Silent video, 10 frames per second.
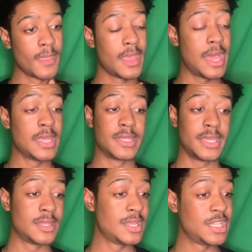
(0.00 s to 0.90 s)
And
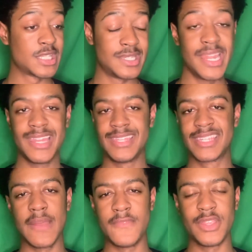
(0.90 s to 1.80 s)
then he's
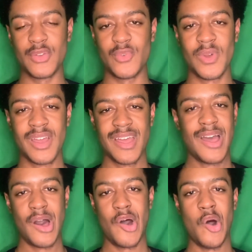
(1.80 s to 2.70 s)
giving you
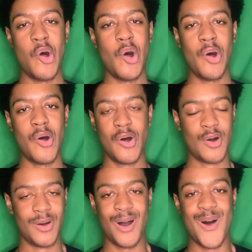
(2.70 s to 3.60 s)

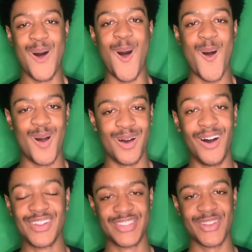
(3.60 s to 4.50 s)
all
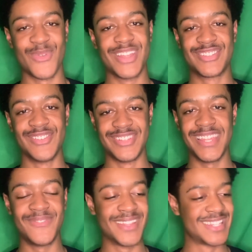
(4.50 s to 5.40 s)
generational
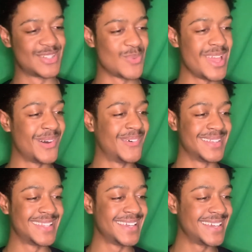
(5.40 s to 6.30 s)
defense as well.
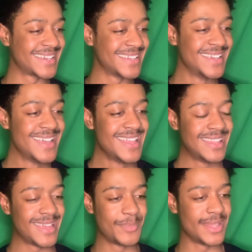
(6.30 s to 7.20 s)
What the heck?
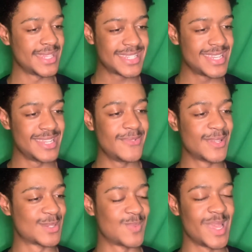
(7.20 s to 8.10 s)
Like, bro, this is the
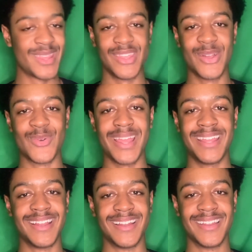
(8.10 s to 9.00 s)
defensive player of the year right
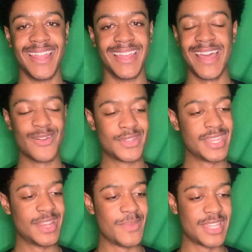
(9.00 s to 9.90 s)
here. Like, I don't
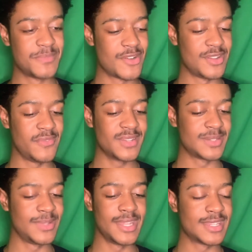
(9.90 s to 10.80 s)
think anybody's better
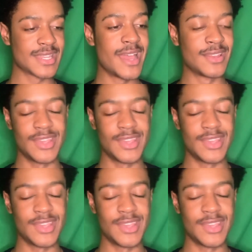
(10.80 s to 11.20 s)
defensively than this guy.